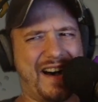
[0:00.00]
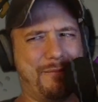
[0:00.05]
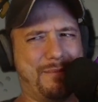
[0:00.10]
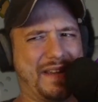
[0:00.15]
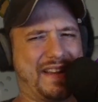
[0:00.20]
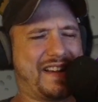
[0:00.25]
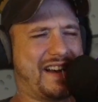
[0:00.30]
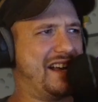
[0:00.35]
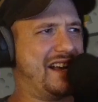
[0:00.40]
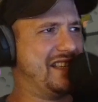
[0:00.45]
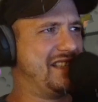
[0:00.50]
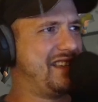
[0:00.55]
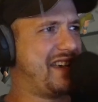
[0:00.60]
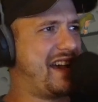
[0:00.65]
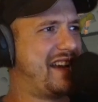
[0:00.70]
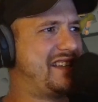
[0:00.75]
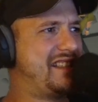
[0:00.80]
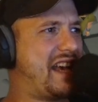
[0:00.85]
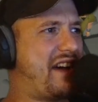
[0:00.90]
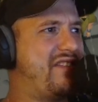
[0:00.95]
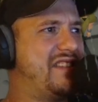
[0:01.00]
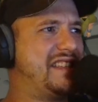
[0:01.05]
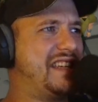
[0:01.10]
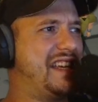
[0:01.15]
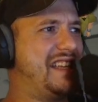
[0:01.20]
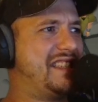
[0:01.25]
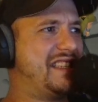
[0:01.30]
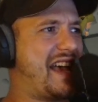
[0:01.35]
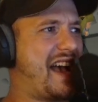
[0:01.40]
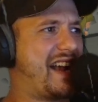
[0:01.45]
because
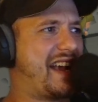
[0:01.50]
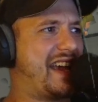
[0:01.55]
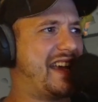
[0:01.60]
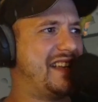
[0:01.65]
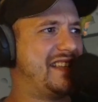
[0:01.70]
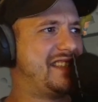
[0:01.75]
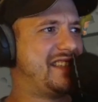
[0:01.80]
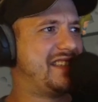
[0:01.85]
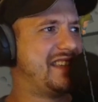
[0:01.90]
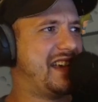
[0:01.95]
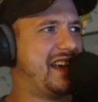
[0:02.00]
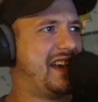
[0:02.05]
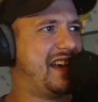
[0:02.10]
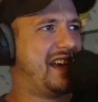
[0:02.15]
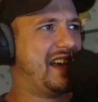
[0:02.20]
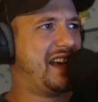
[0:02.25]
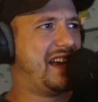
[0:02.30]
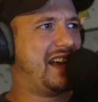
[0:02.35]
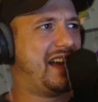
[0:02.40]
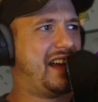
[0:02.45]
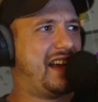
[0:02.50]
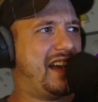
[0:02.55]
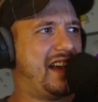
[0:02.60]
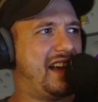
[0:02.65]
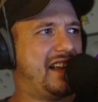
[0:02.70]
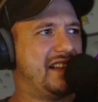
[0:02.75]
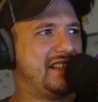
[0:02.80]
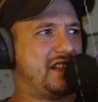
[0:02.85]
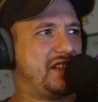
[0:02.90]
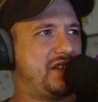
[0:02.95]
17 seconds
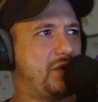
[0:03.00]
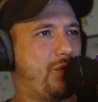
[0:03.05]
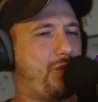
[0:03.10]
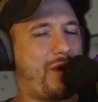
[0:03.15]
to do